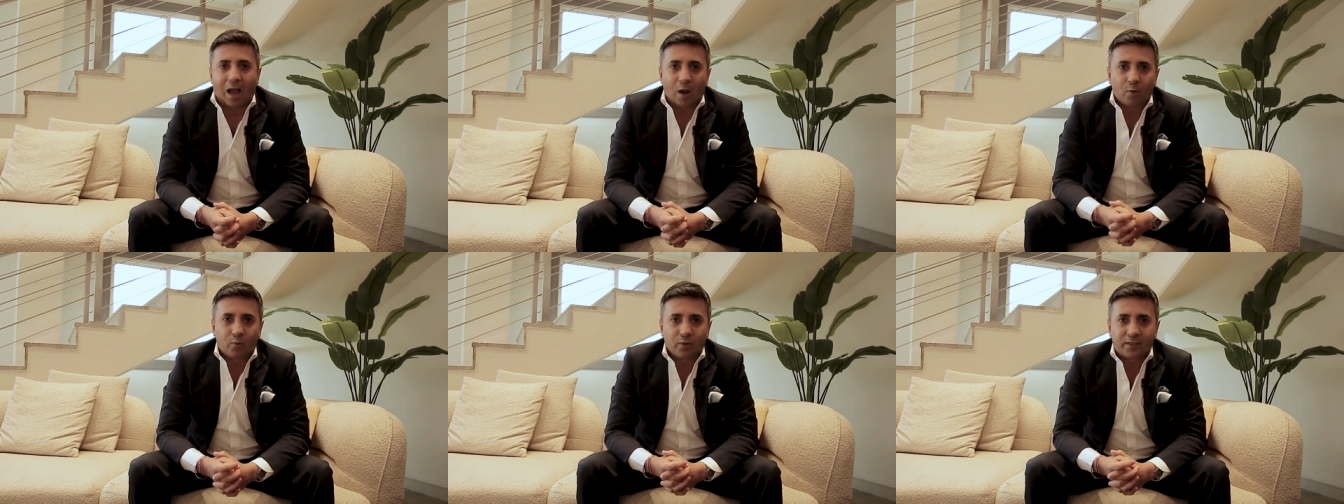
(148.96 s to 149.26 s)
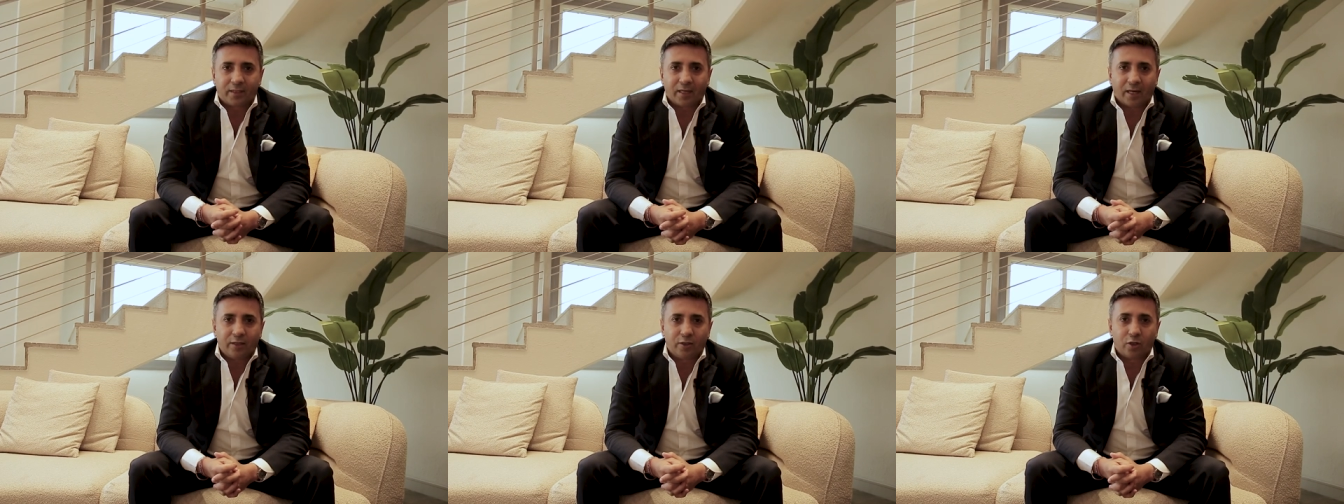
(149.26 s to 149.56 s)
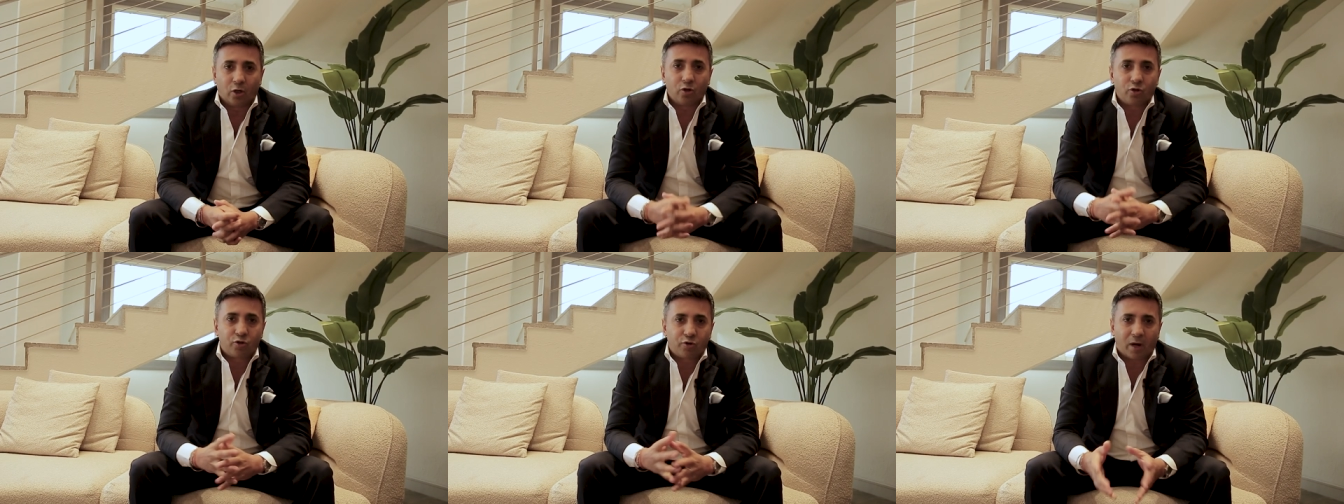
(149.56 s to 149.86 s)
I would say
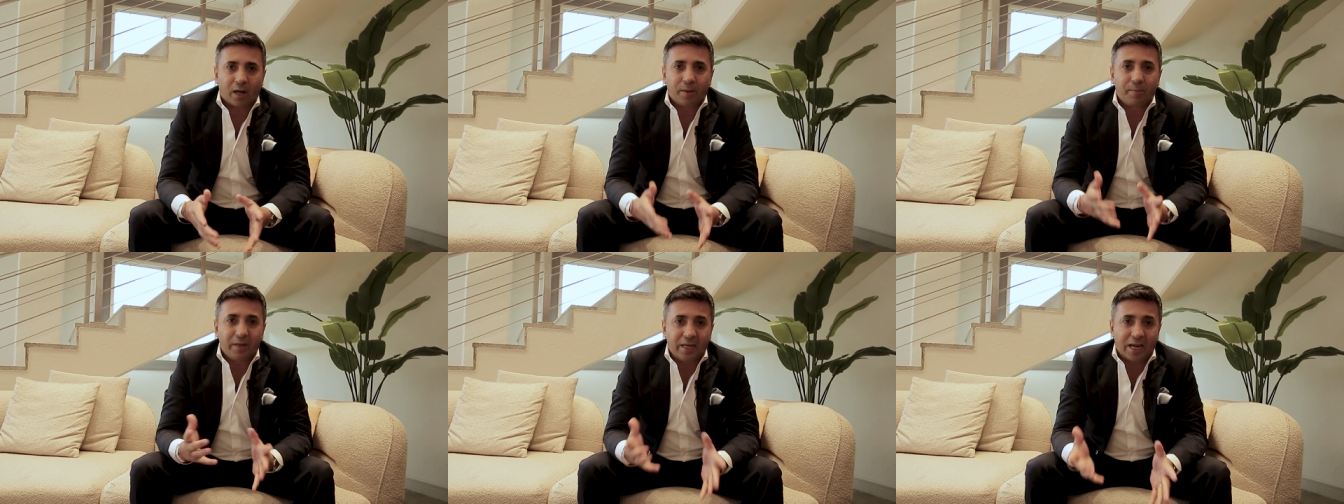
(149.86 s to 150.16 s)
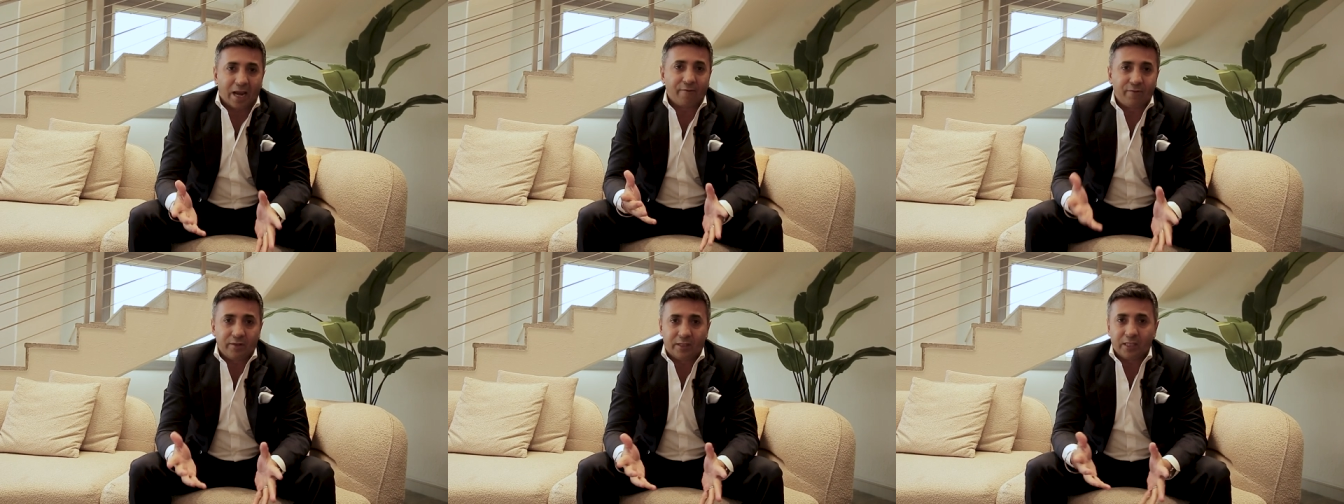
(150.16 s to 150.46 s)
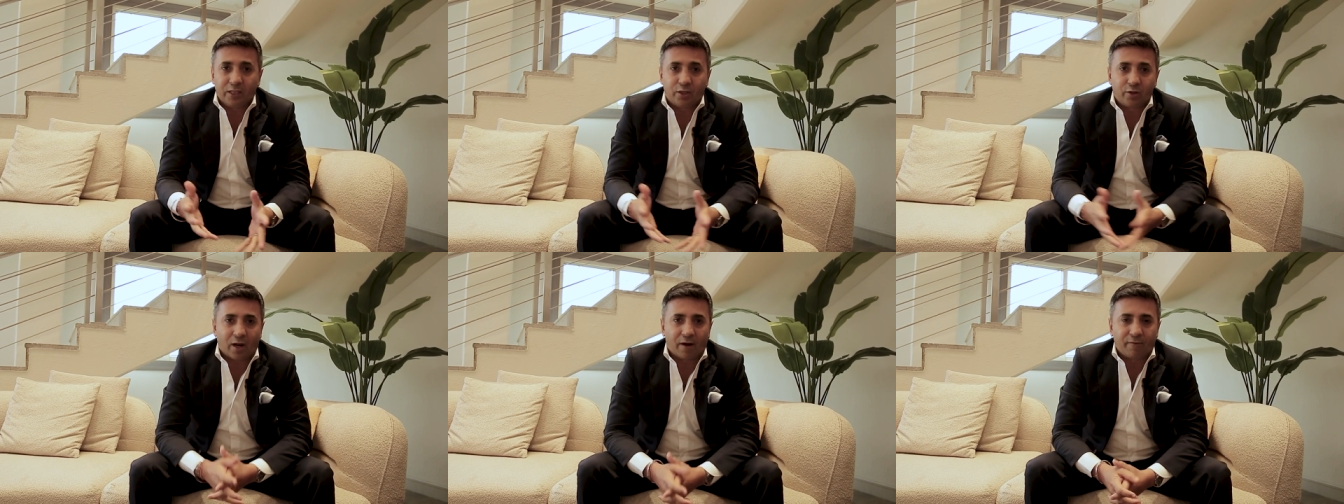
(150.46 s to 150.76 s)
don't try and be
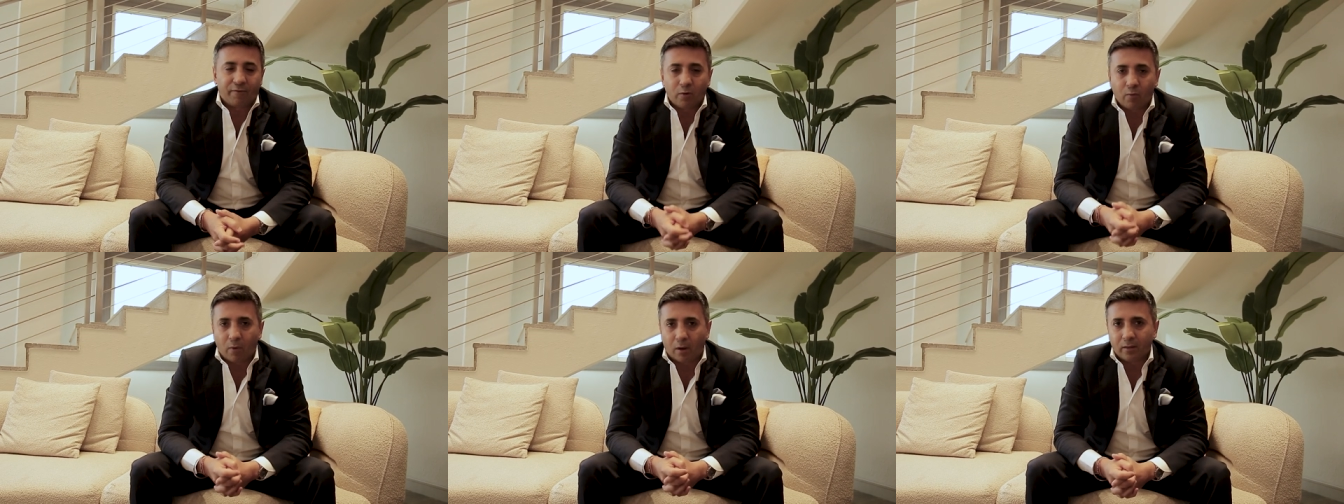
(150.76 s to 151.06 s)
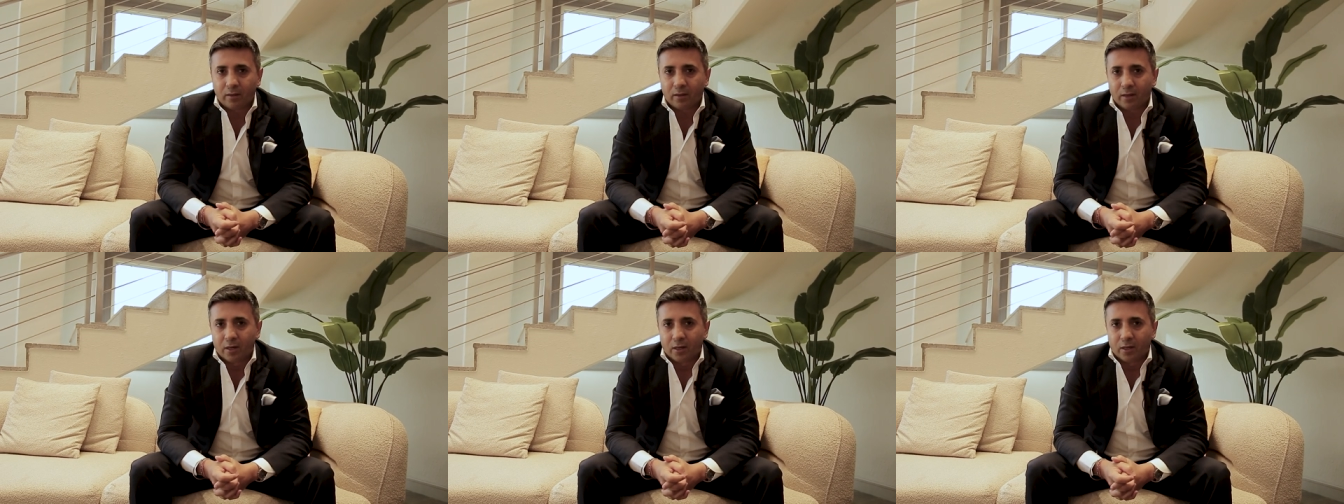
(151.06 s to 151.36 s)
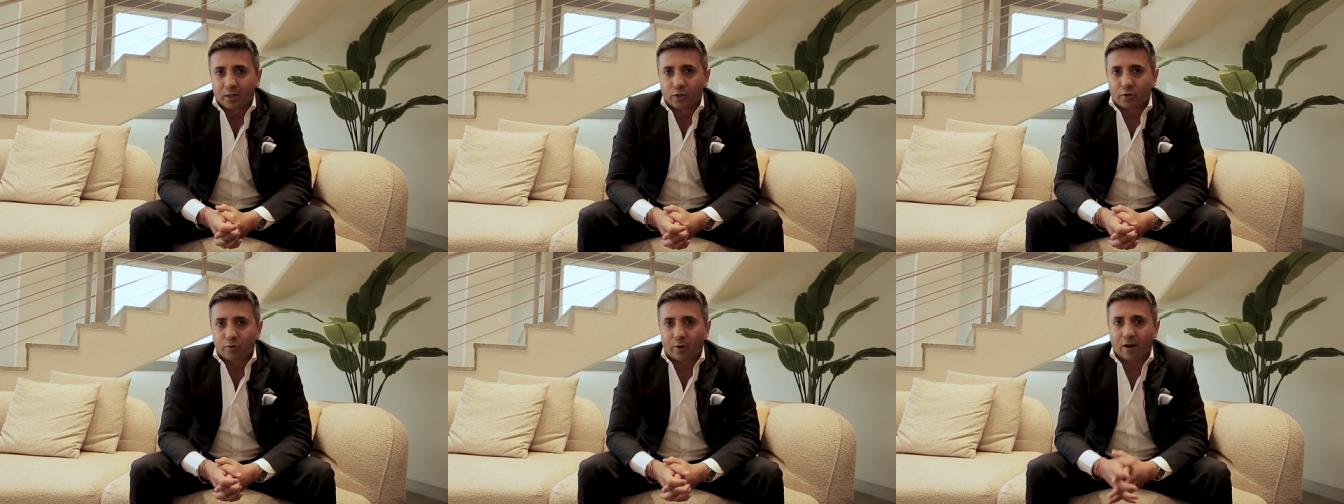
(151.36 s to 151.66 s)
everything to everyone
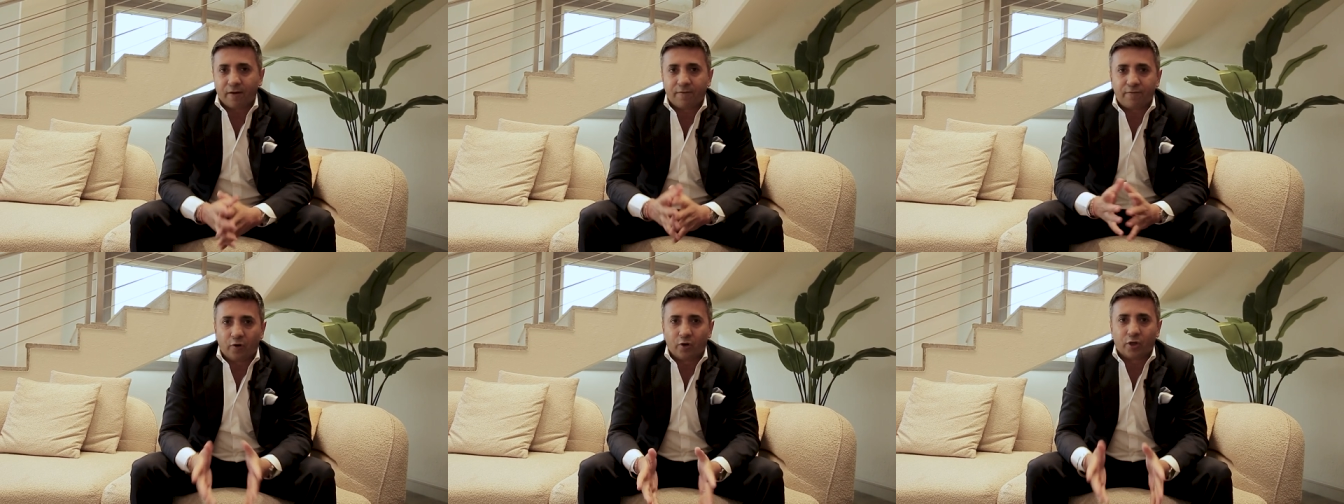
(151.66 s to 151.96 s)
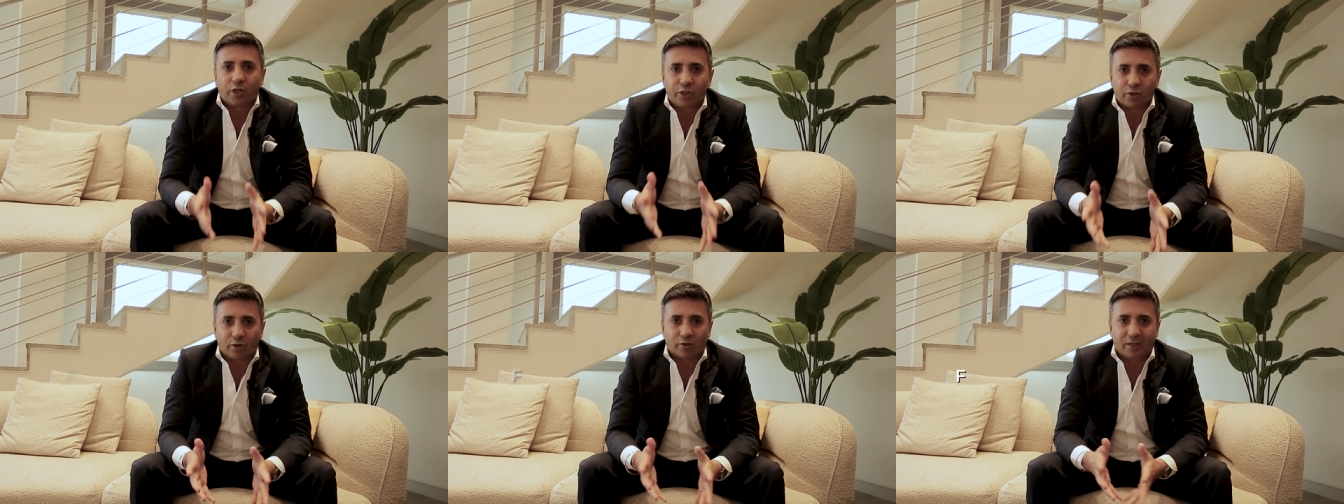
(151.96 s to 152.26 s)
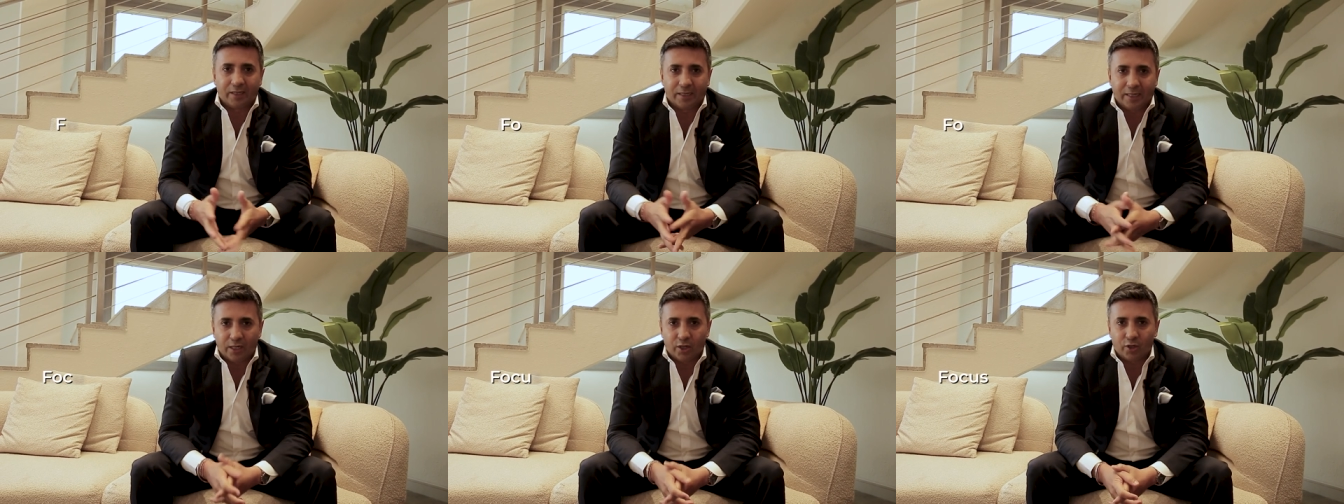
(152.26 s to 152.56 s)
try and focus on
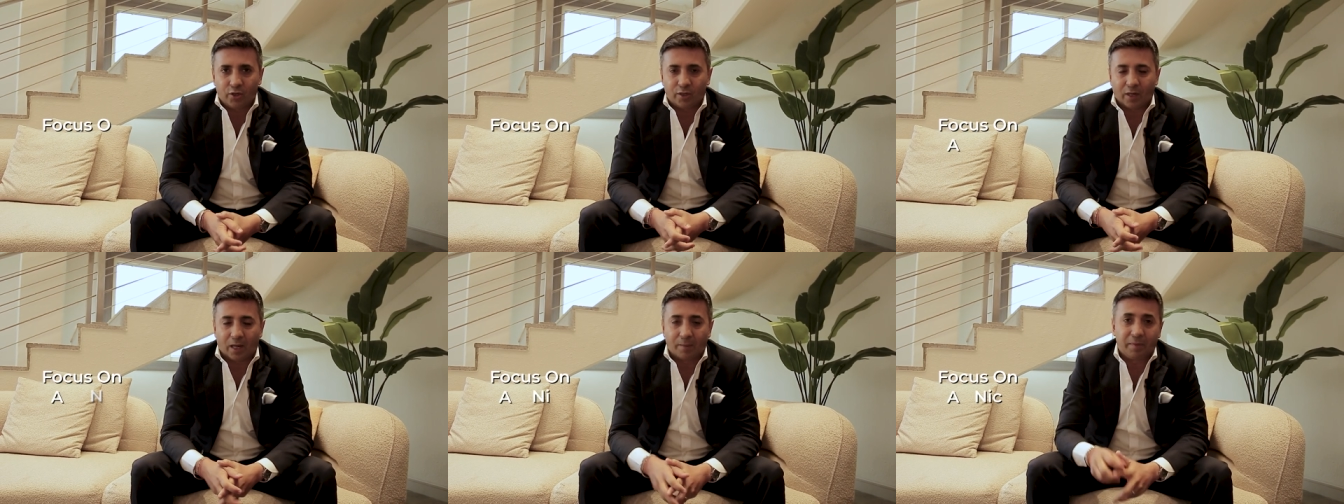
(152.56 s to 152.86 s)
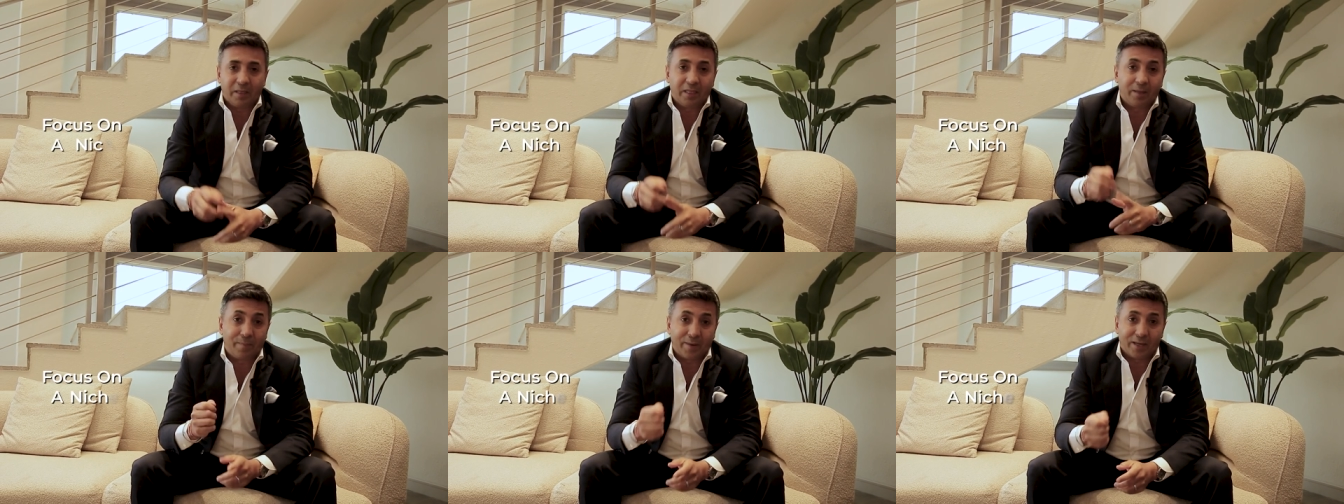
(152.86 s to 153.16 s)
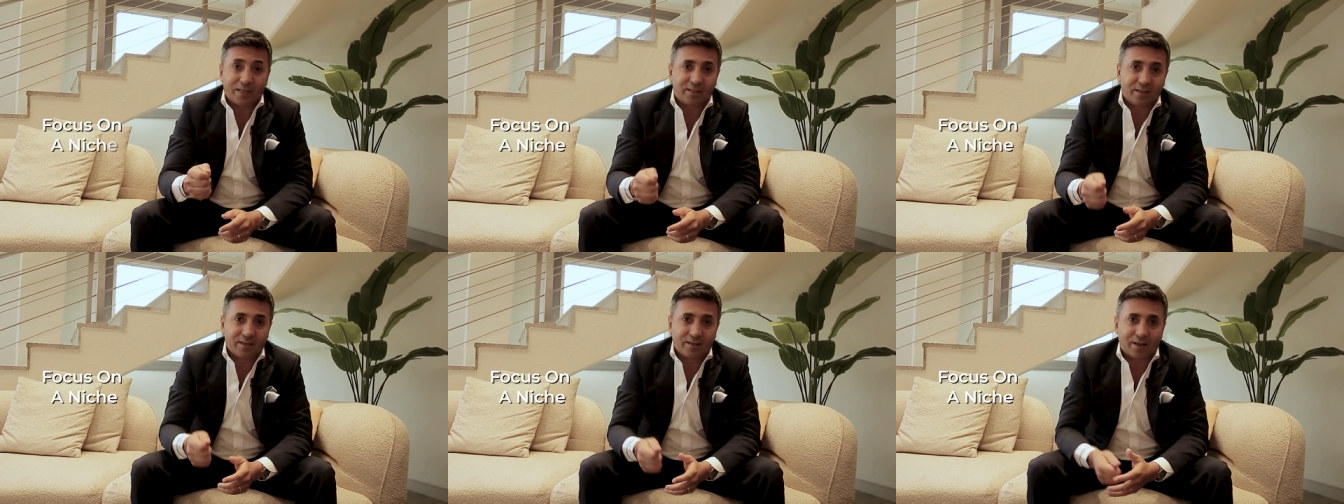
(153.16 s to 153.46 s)
a niche and be the
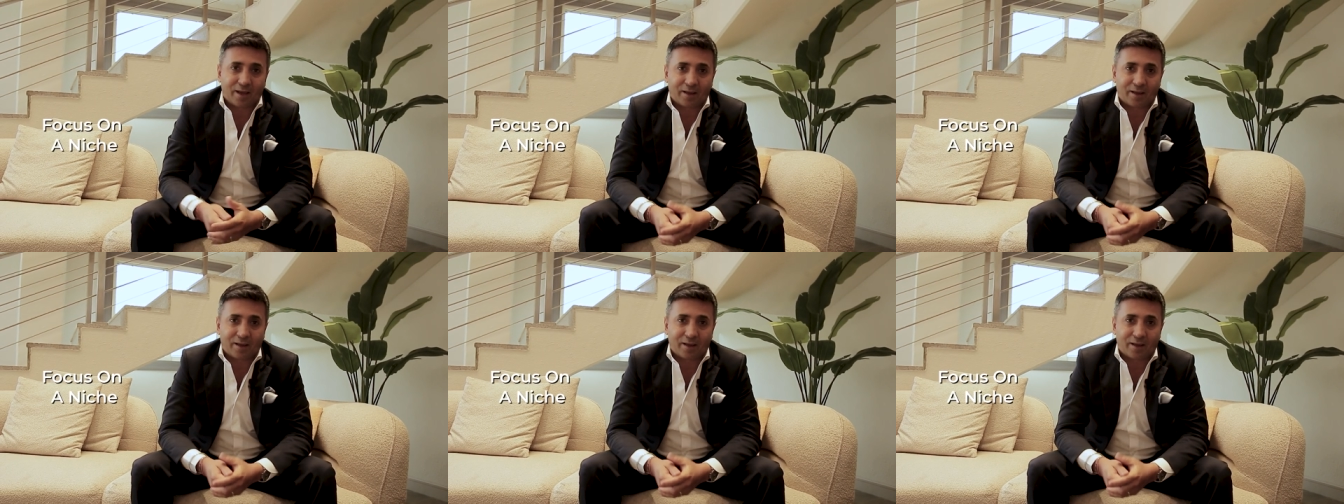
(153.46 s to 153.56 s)
best in